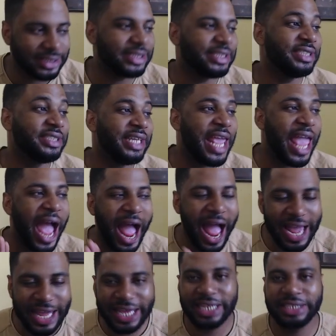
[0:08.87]
This is the
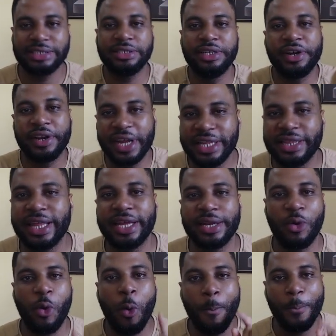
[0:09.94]
highest
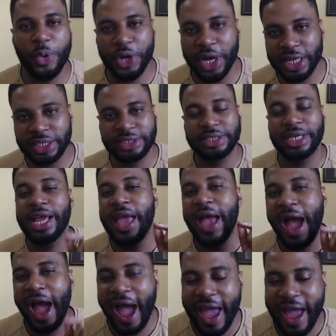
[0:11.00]
rated opponent
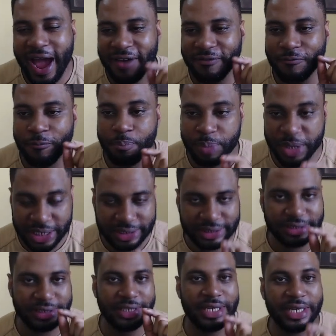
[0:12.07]
I have
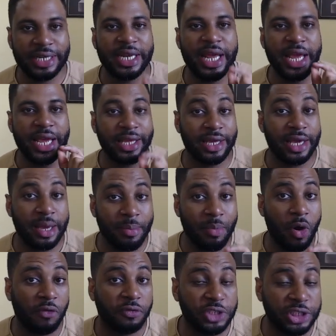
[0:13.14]
beat in a game
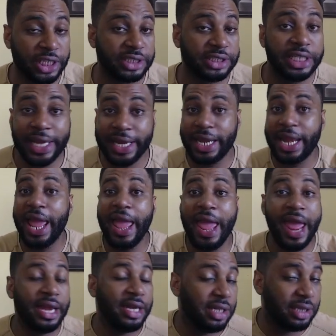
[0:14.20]
of chess in
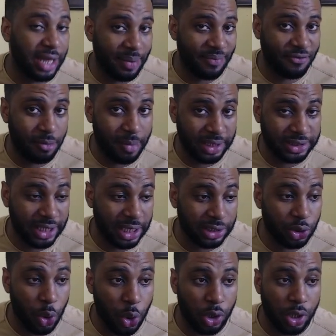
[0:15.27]
any time format
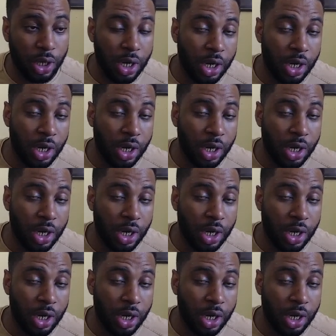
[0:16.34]
at all.